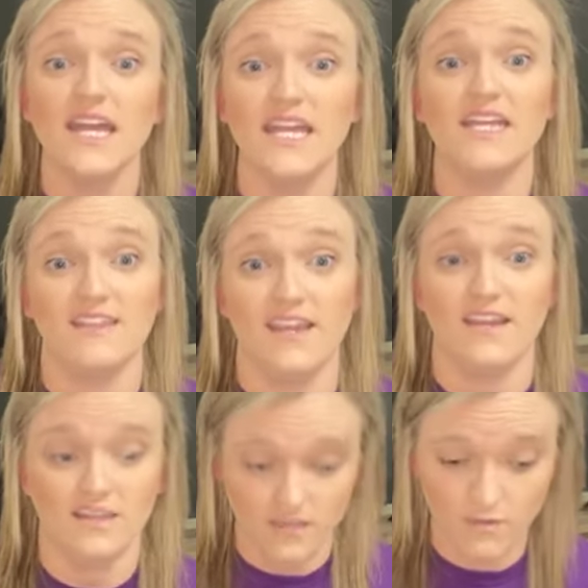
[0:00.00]

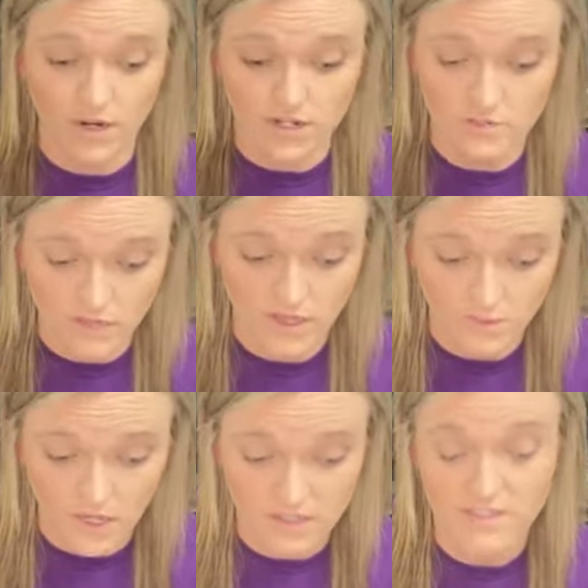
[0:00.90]
anything. It works really
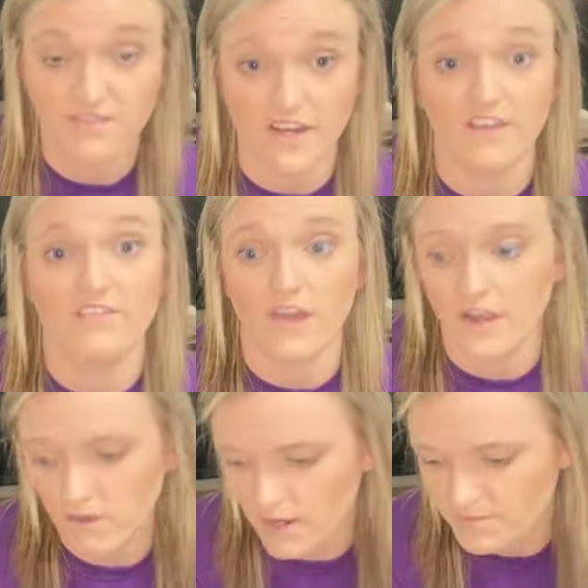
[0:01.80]
well. It's very
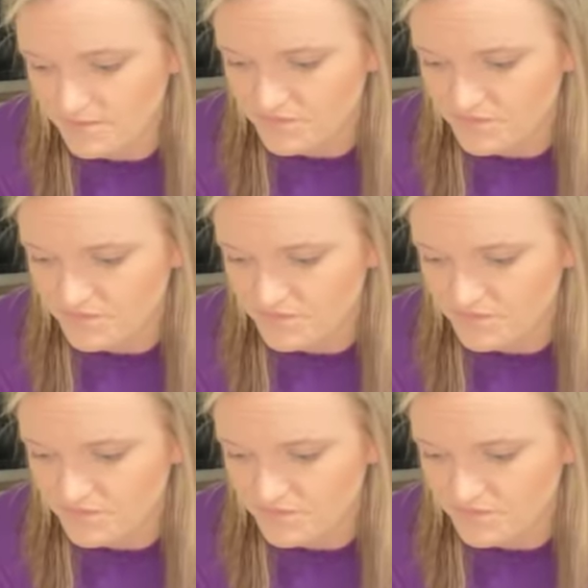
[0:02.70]
fragrant.